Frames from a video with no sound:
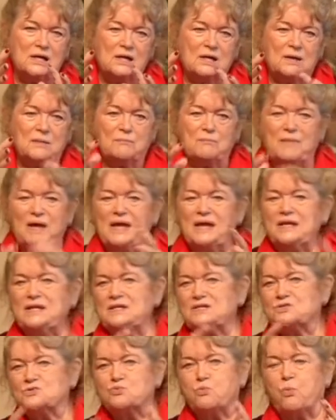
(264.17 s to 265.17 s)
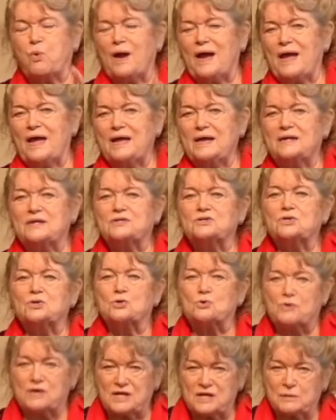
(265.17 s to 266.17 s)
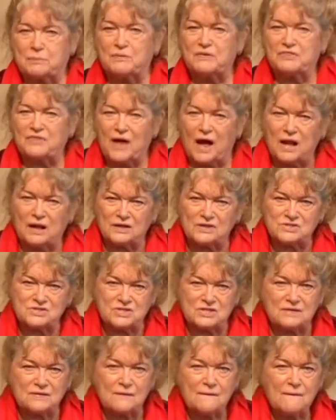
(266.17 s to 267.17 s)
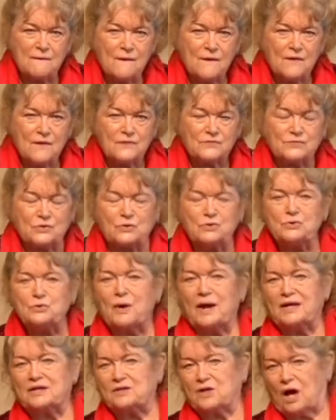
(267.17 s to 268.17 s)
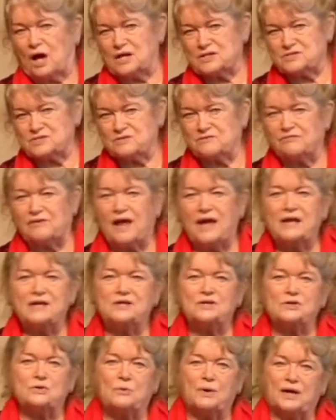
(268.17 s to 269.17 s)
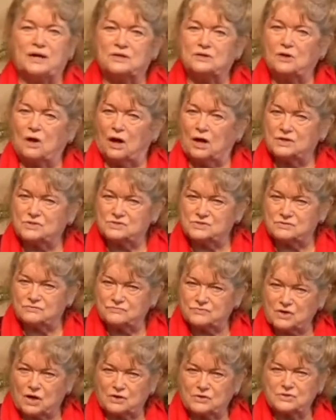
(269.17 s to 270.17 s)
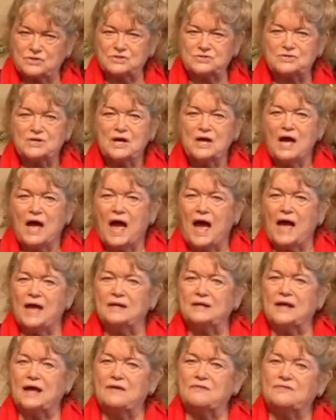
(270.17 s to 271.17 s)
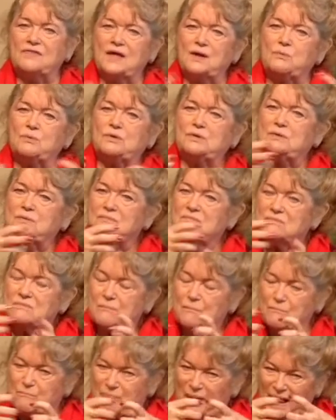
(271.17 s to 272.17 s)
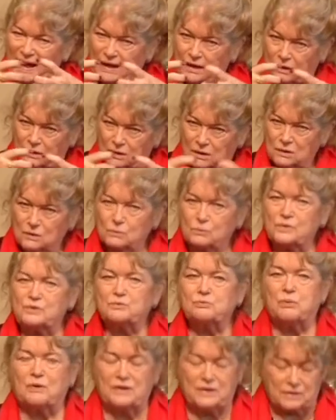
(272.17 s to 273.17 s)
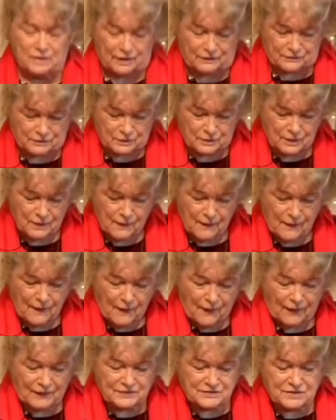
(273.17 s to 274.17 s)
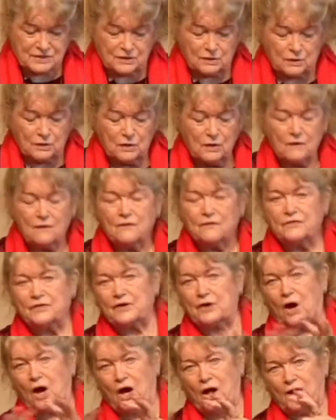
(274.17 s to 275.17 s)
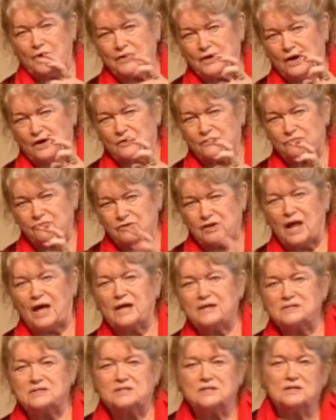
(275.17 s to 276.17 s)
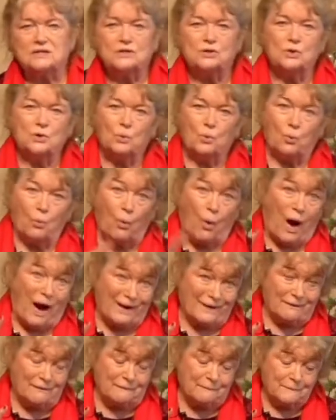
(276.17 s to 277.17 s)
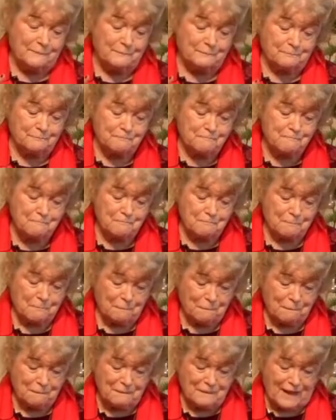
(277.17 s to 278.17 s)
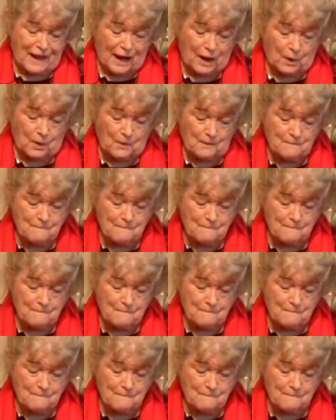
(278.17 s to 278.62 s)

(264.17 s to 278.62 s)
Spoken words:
made its way into Greek mythology. So you had gods of light, you had gods of darkness, and they would battle with one another until the god of light won. Now,